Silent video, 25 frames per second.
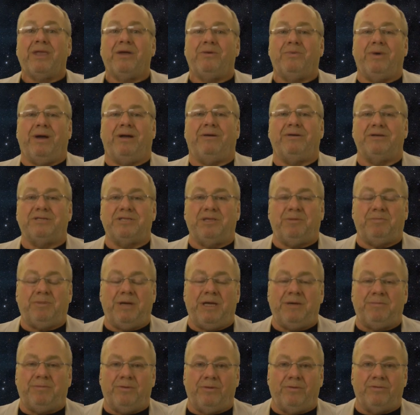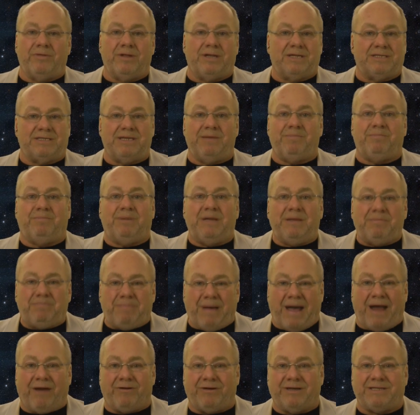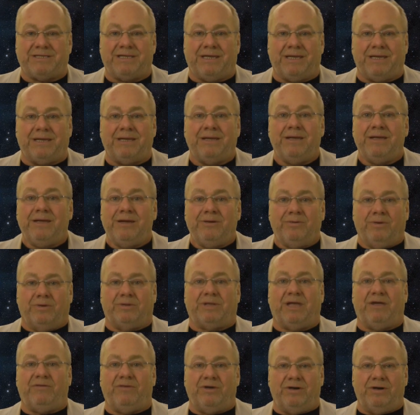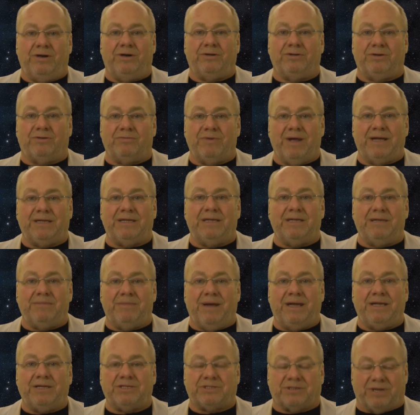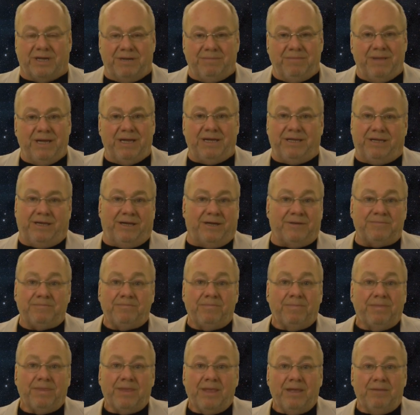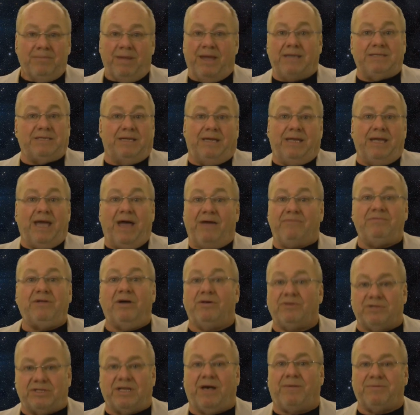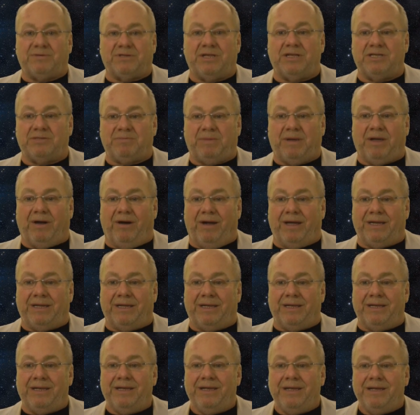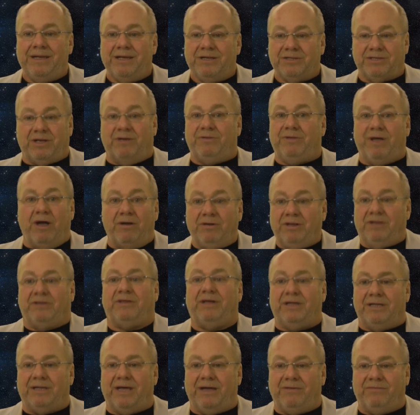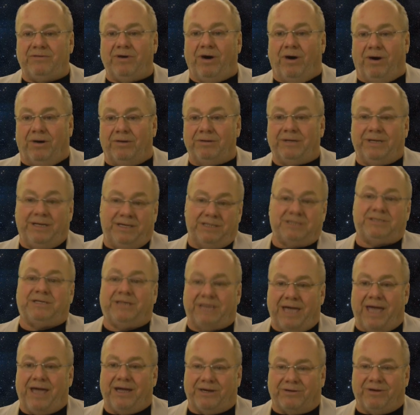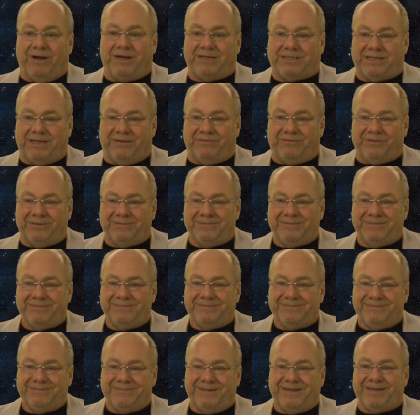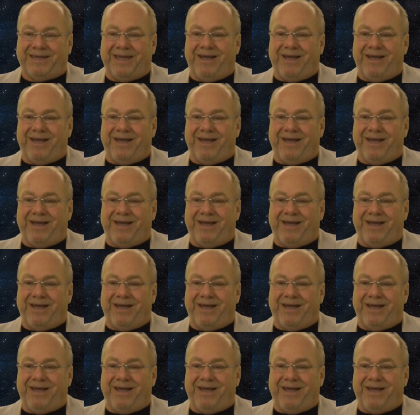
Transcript: whereas the people that are simply parroting what they've heard or read in the mainstream media basically have no substance behind it. So the only thing they've got is to get aggressive and